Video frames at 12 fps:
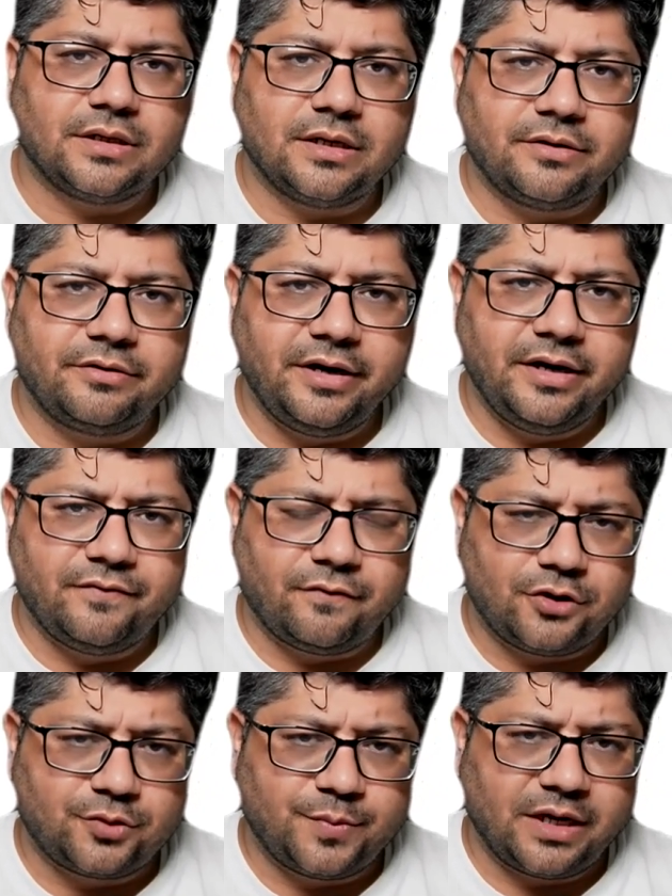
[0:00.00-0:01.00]

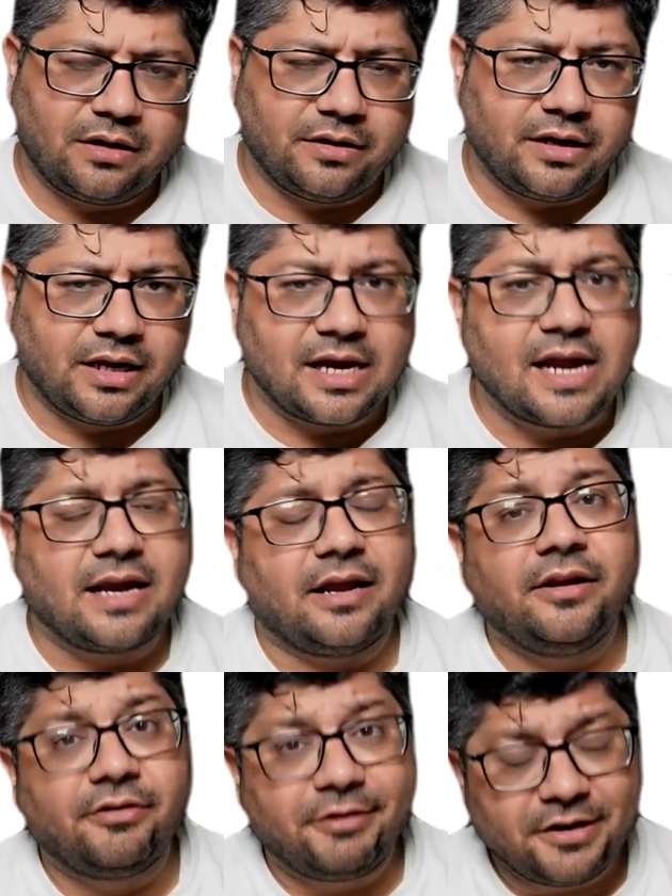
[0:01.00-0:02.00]
reinforcement learning. And
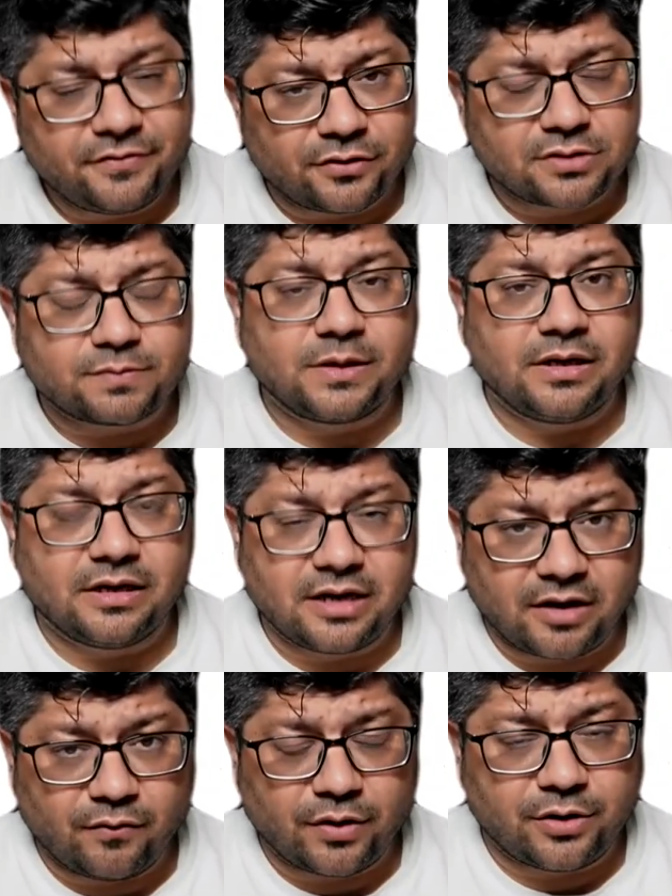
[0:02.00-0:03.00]
in reinforcement
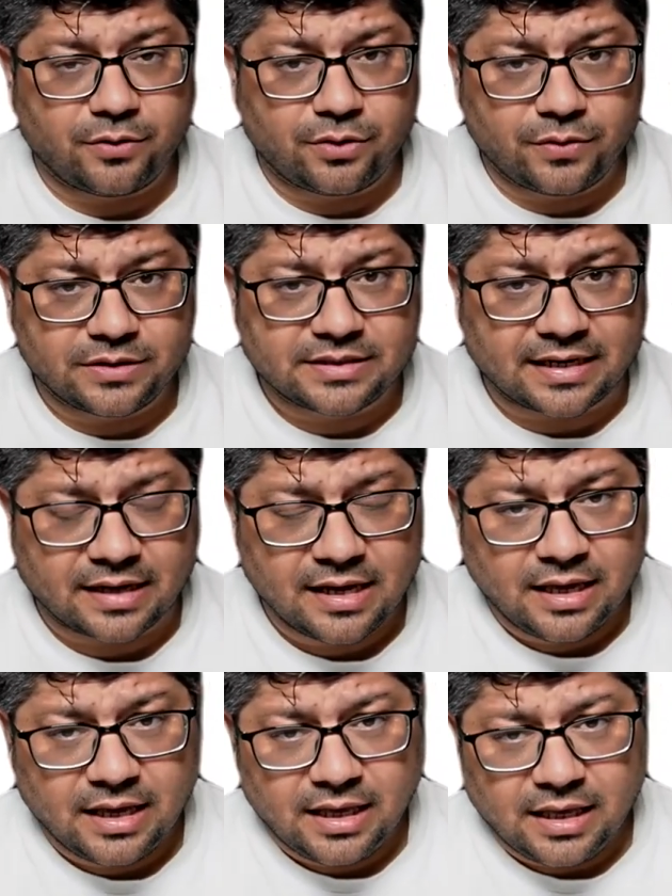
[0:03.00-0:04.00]
learning, what you do is that
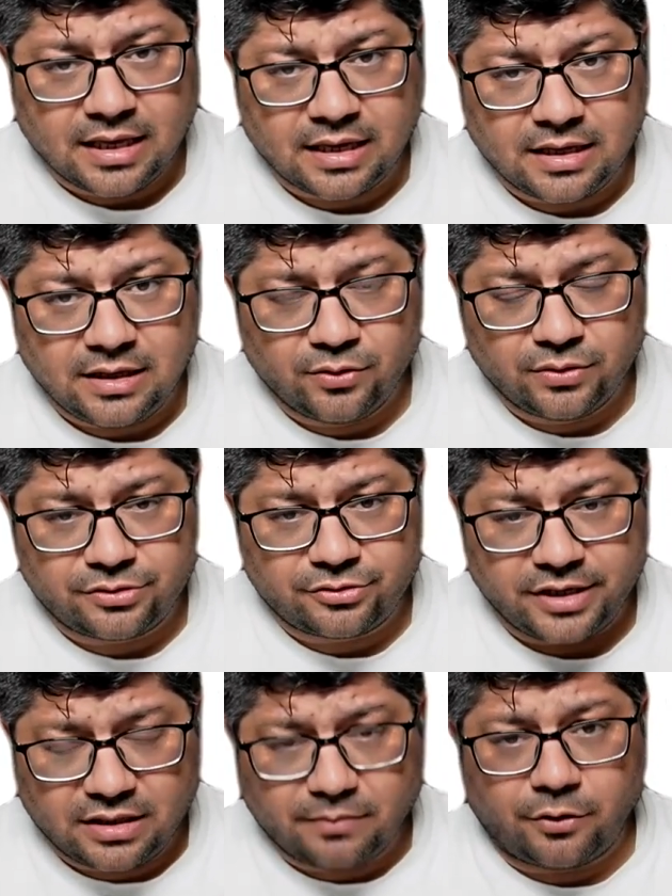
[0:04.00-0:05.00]
you
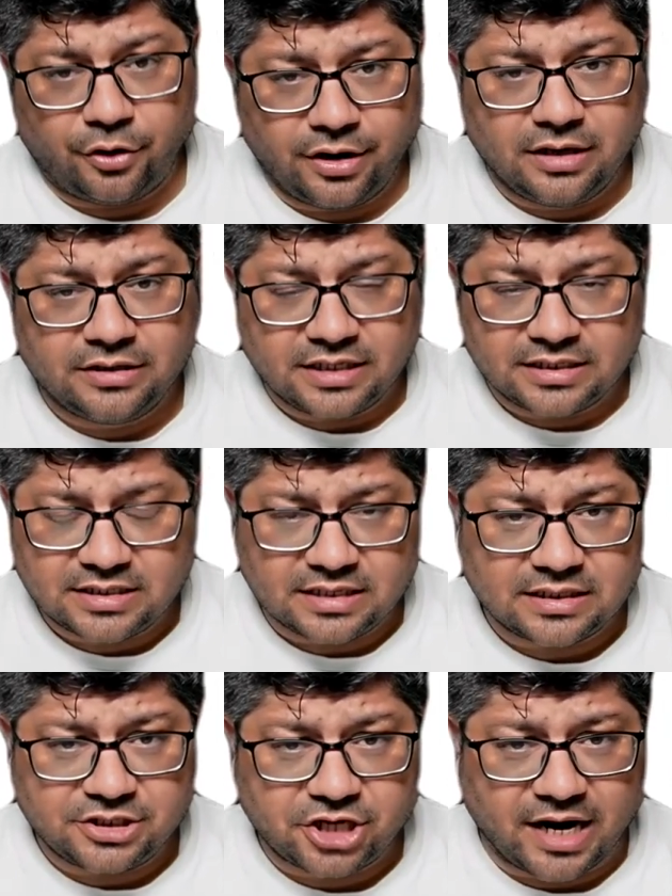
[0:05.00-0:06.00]
treat the model just as
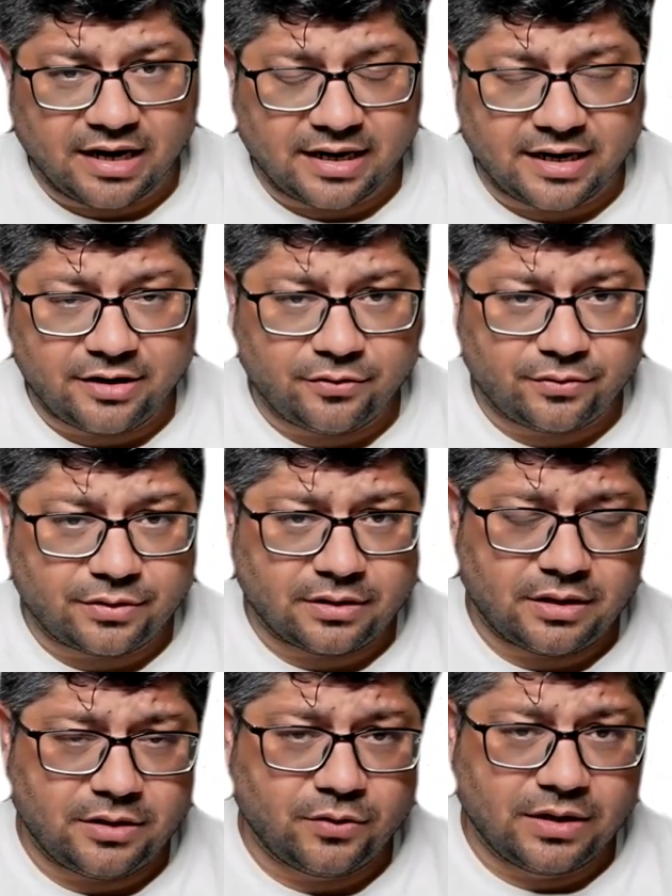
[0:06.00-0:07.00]
a child, and
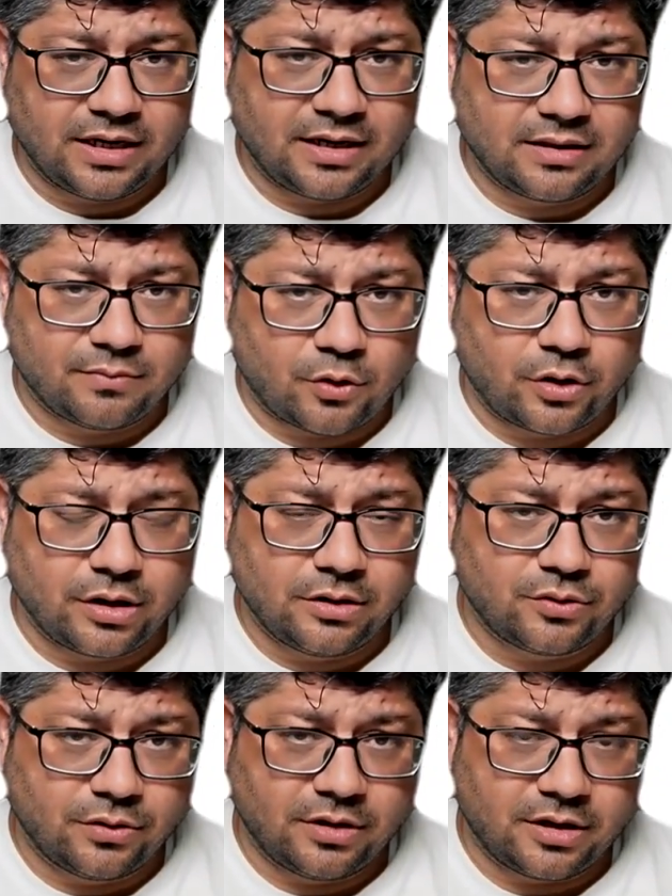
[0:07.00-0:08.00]
you let the model
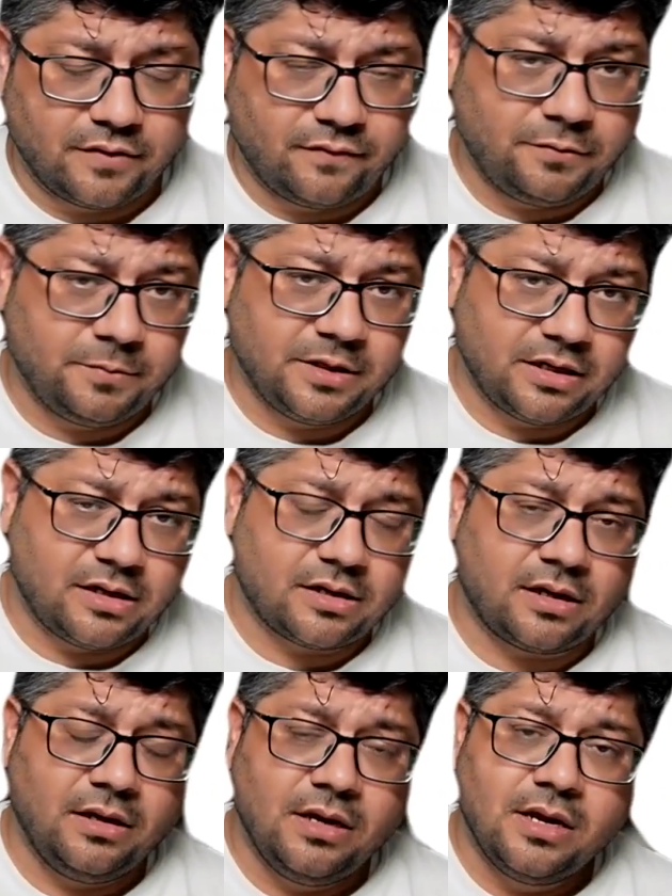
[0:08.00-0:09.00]
to learn from the
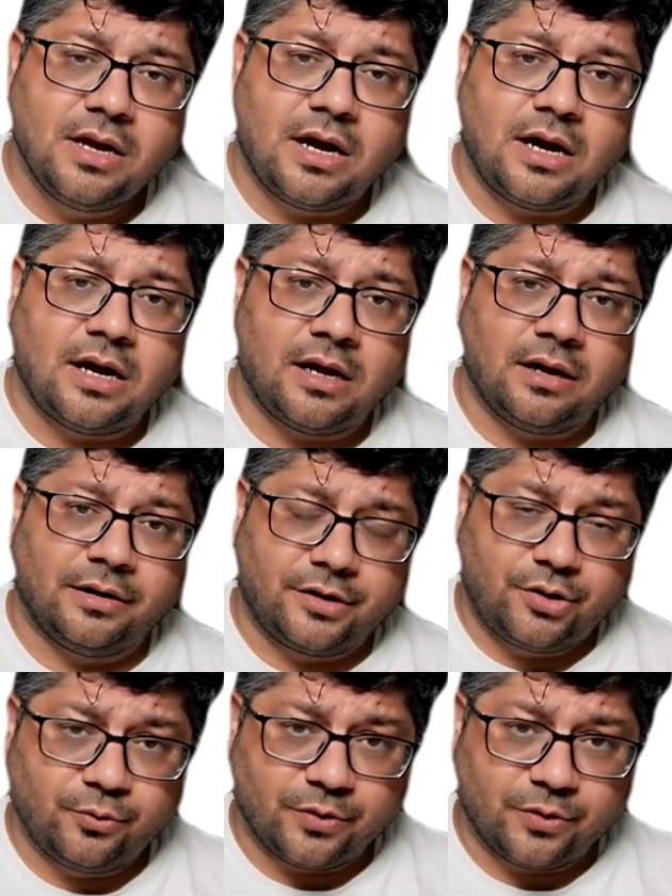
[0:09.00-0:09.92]
data to